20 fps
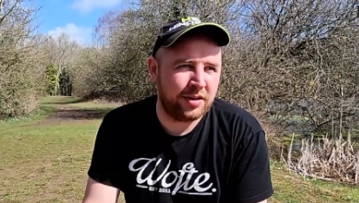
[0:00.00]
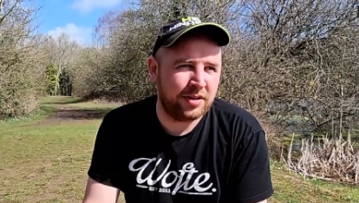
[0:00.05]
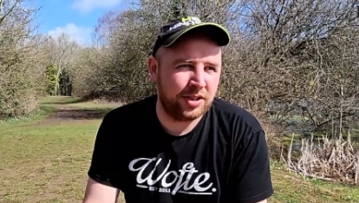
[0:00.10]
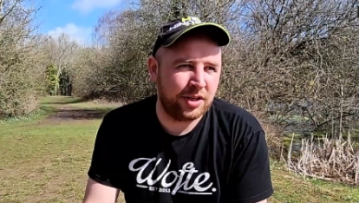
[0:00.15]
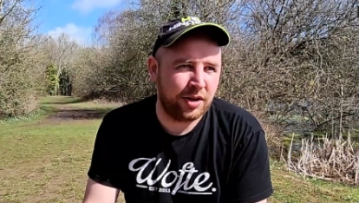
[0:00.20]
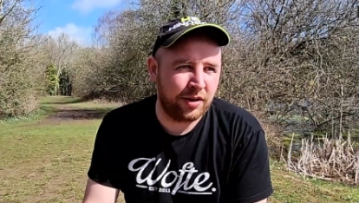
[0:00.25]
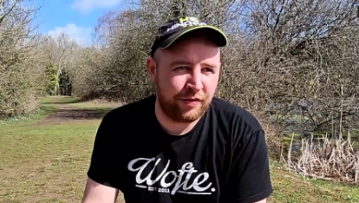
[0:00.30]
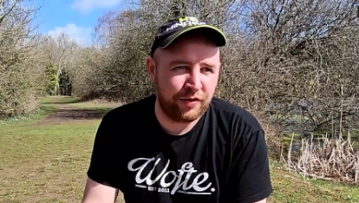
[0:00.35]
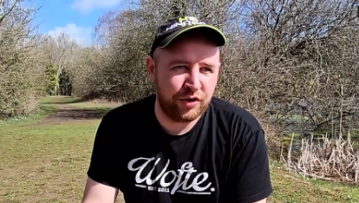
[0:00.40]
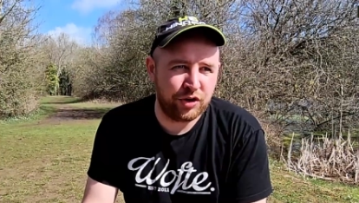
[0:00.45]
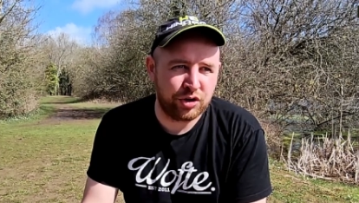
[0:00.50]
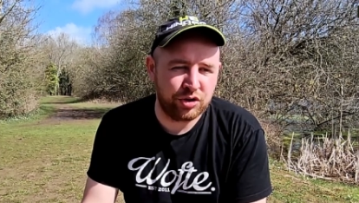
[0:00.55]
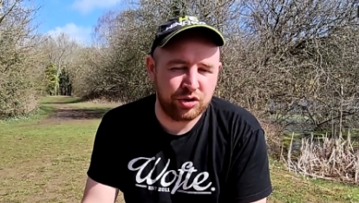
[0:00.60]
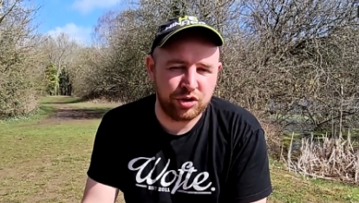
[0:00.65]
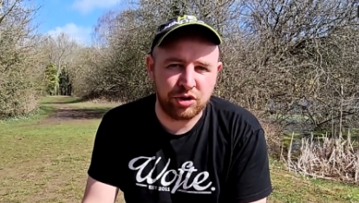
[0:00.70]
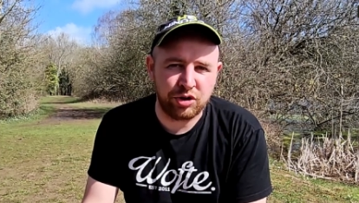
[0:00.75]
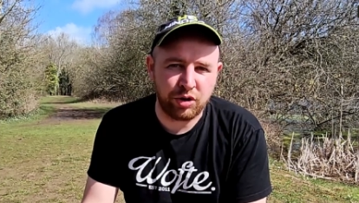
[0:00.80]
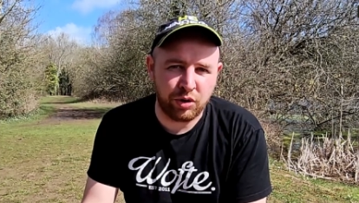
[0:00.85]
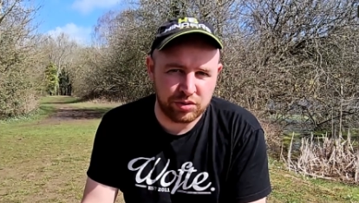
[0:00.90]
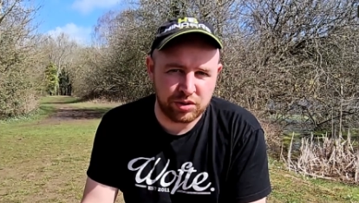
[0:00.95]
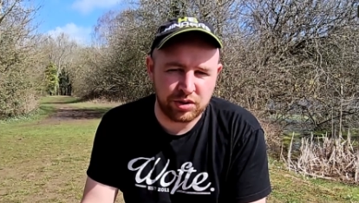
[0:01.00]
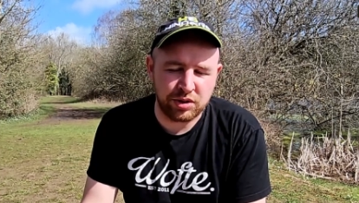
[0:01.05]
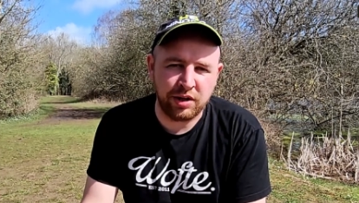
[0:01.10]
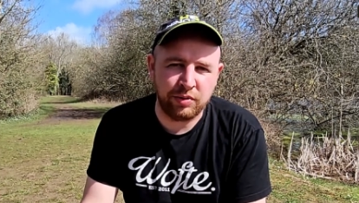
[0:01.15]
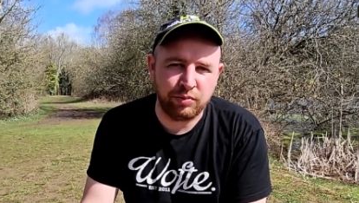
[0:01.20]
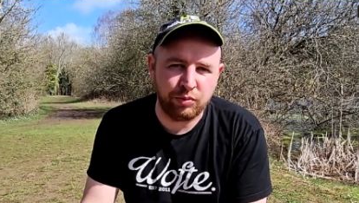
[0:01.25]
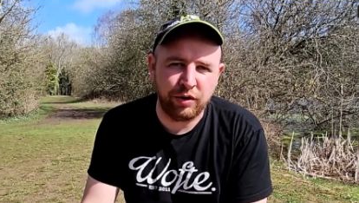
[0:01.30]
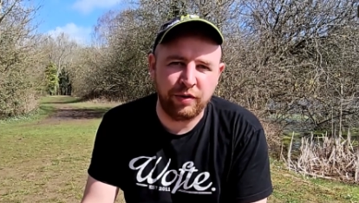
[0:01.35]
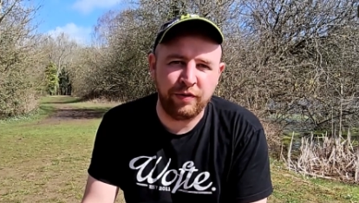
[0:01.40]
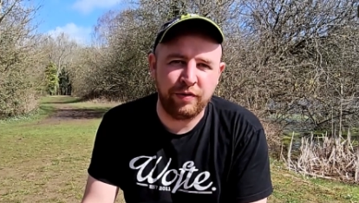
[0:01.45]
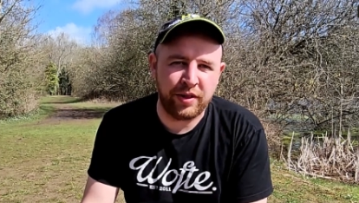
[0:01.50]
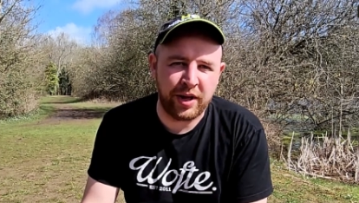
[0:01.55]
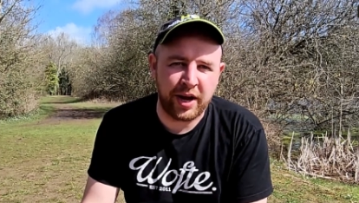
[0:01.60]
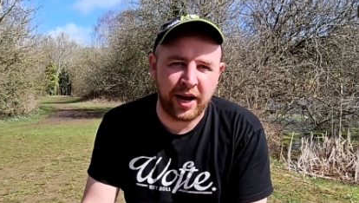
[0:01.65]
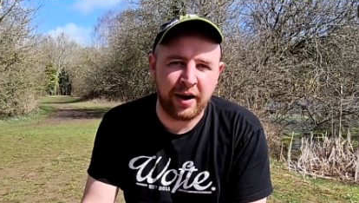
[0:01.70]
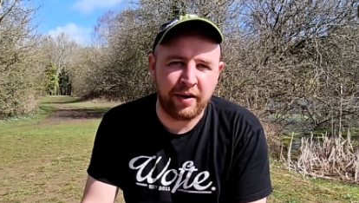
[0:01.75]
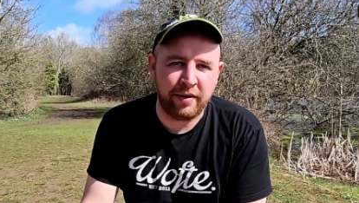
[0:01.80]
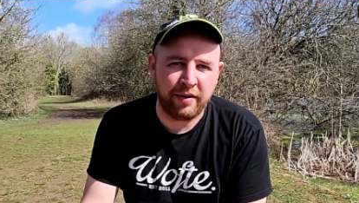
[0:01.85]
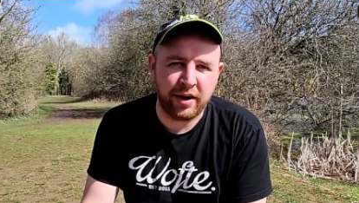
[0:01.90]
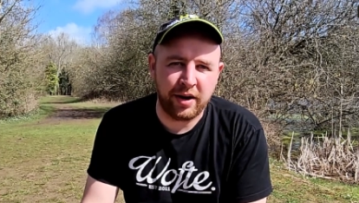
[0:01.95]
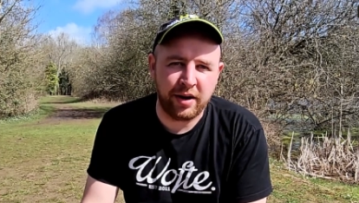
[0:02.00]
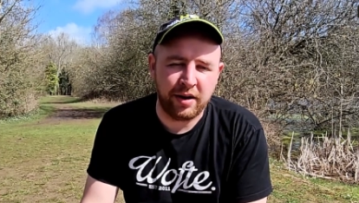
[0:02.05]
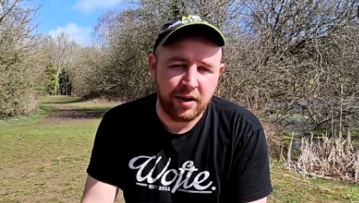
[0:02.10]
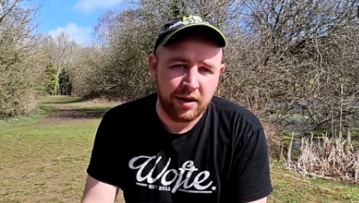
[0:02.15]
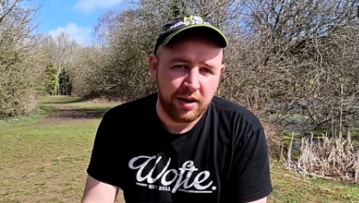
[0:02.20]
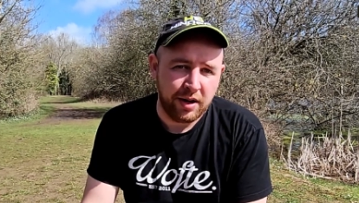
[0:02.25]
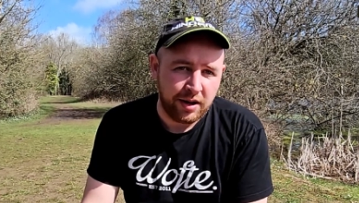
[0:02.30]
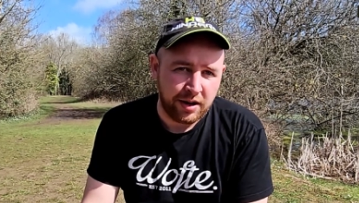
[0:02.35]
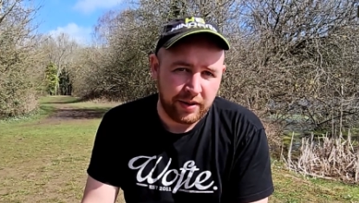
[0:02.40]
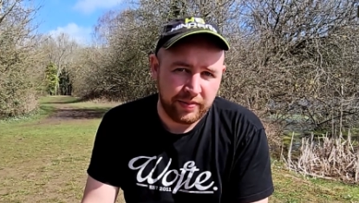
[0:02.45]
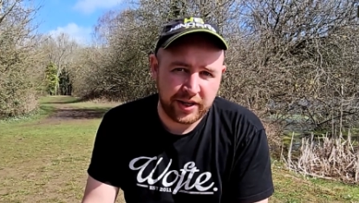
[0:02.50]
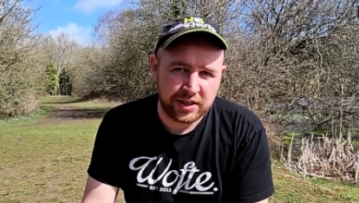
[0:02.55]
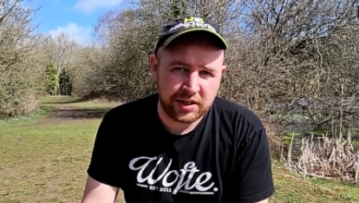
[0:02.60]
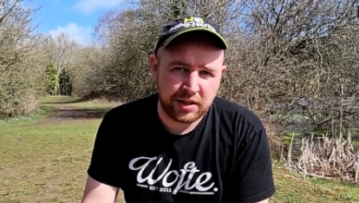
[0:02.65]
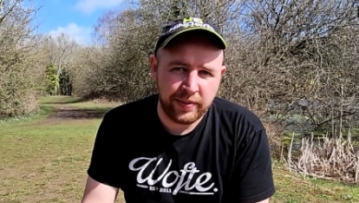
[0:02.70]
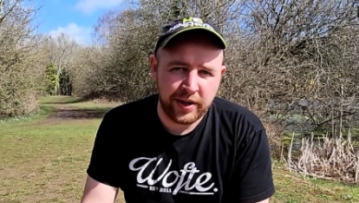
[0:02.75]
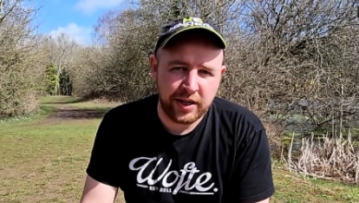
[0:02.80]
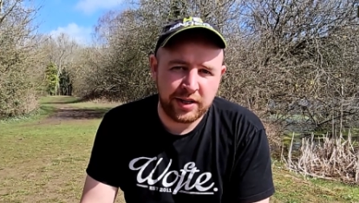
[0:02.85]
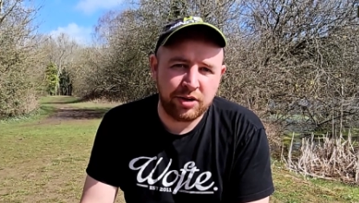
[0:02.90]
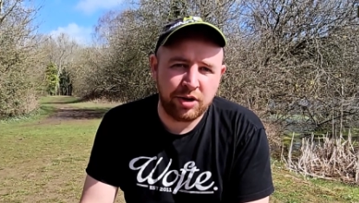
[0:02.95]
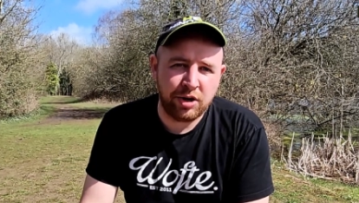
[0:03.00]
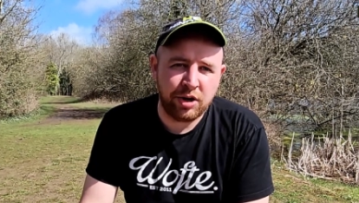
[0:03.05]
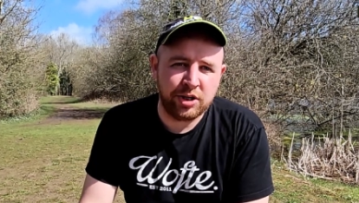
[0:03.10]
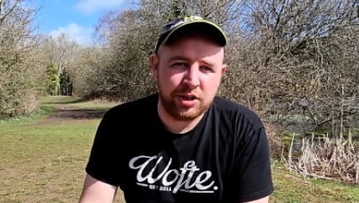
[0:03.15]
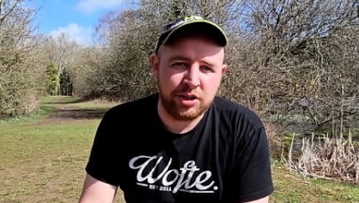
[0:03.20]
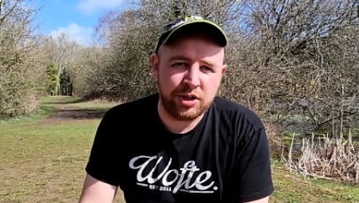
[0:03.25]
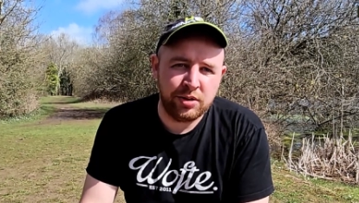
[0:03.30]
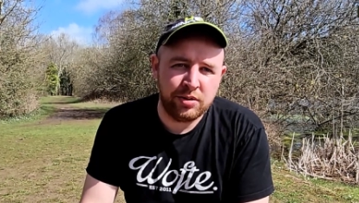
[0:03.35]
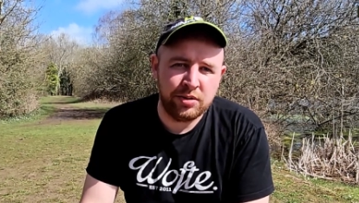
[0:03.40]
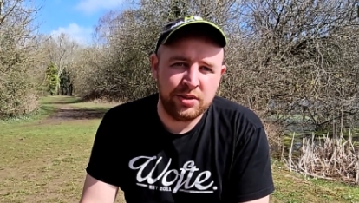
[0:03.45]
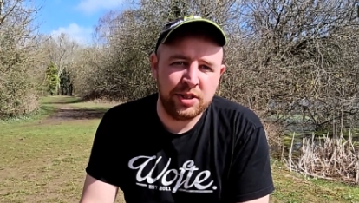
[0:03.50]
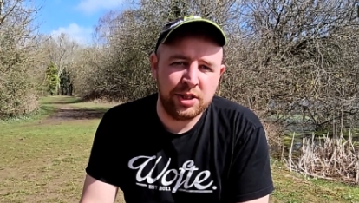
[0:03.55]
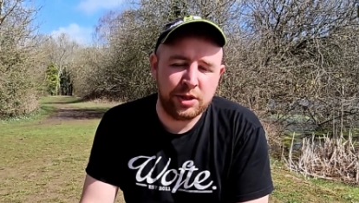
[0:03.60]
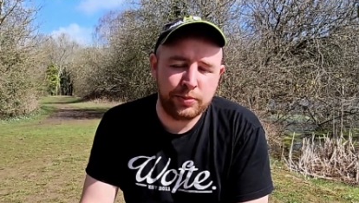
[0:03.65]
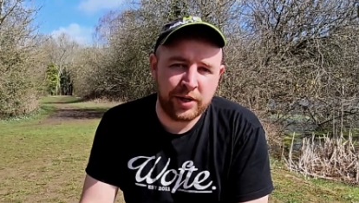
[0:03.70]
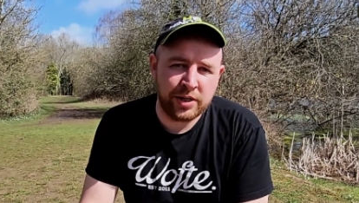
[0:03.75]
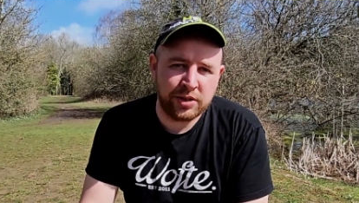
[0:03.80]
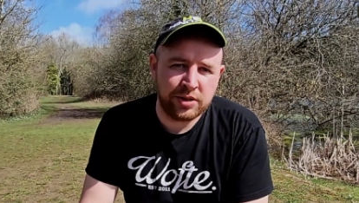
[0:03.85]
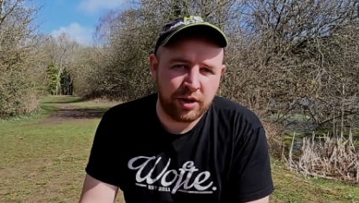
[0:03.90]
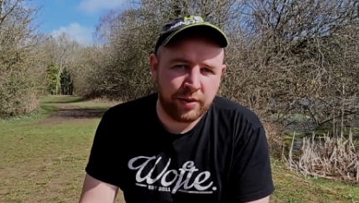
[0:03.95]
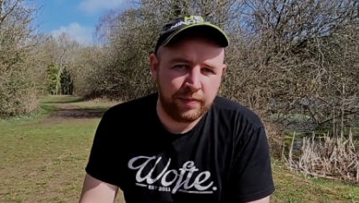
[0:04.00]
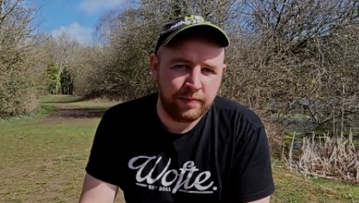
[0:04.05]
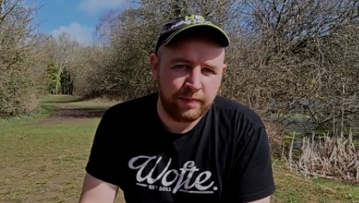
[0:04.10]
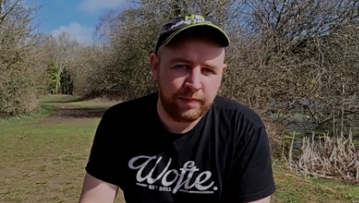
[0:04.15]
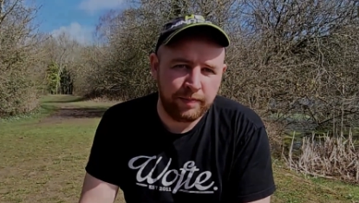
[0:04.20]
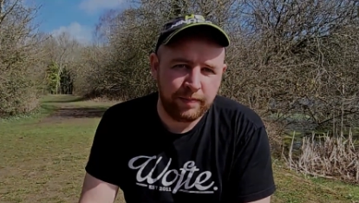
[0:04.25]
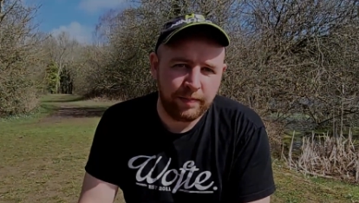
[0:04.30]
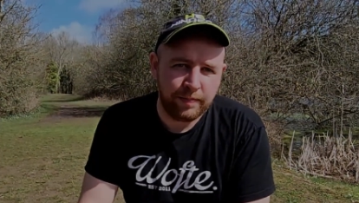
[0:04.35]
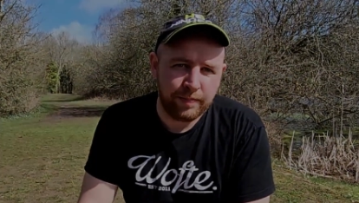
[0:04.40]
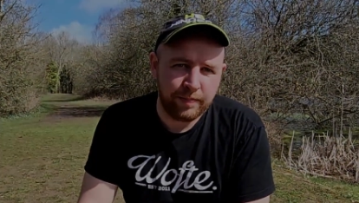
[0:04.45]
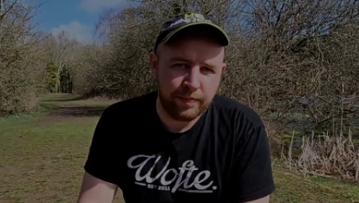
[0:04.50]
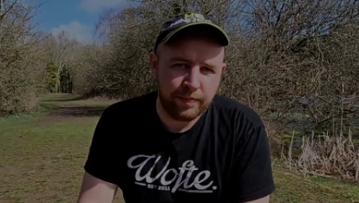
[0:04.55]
so the fish can just constantly root that area. And that's the mix I like to use in springtime.